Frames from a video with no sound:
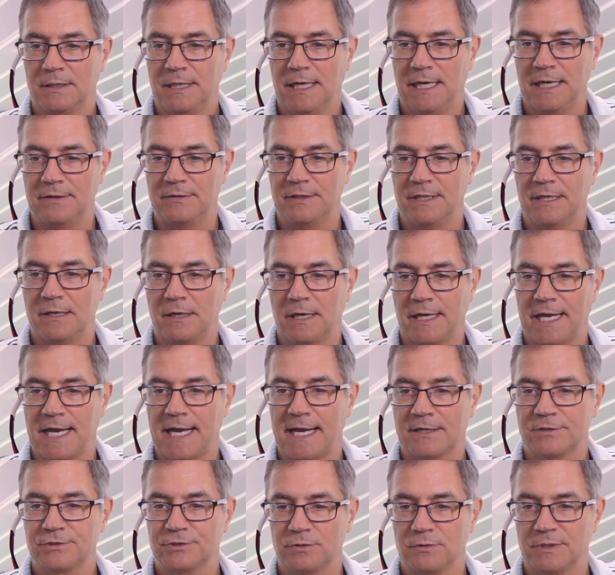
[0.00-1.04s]
And then I
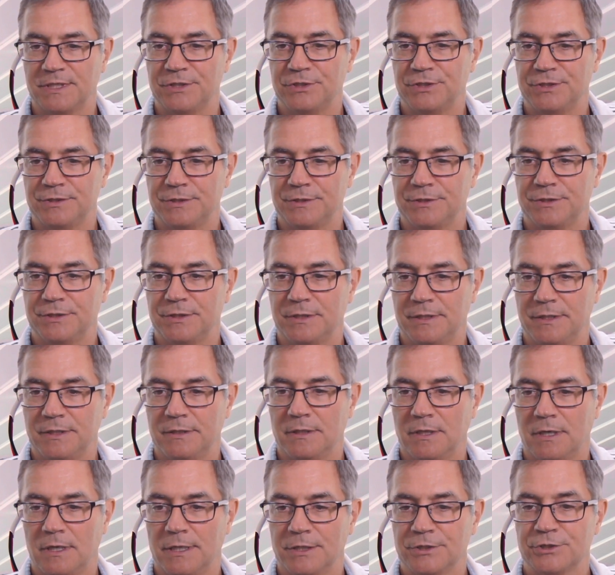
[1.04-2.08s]
actually
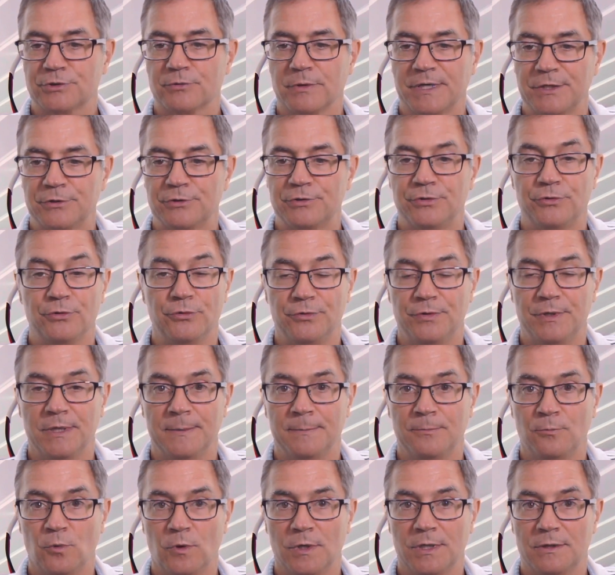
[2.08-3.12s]
shrink tubed
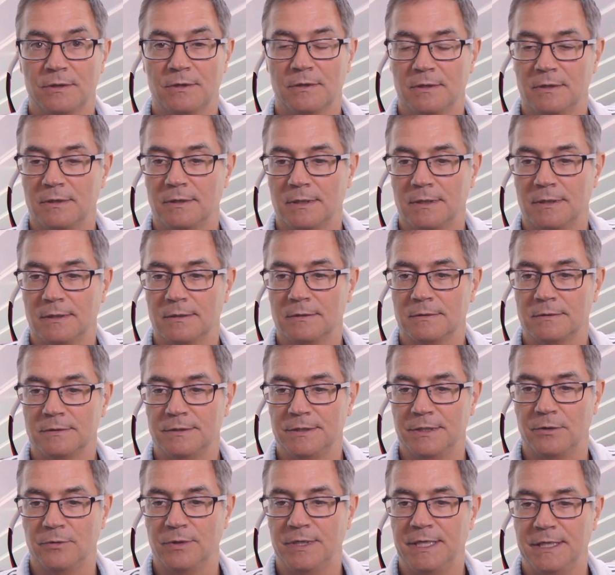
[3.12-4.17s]
them with,
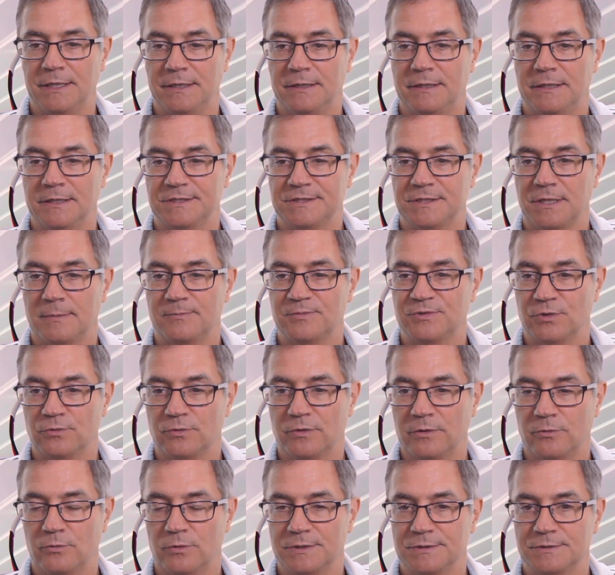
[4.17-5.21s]
heated this up so
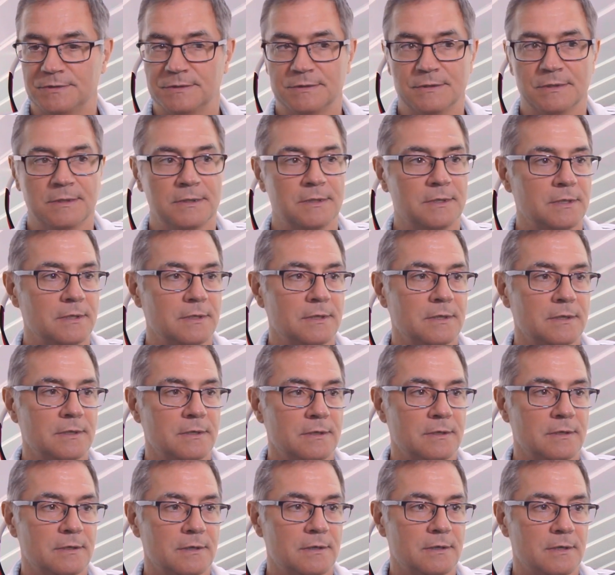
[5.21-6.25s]
it was
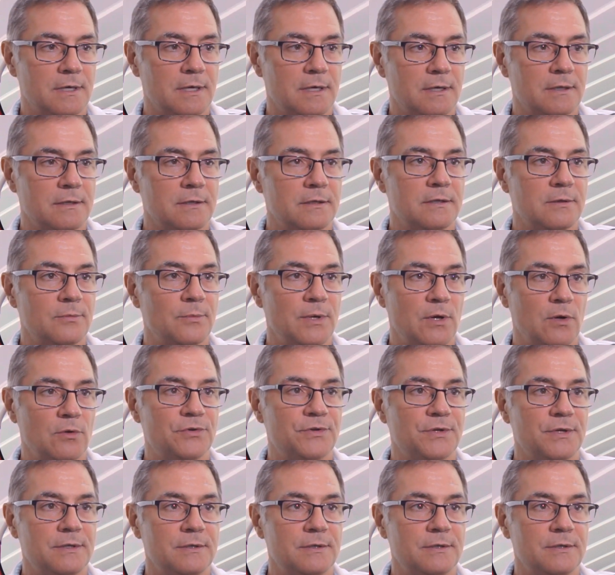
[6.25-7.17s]
I melted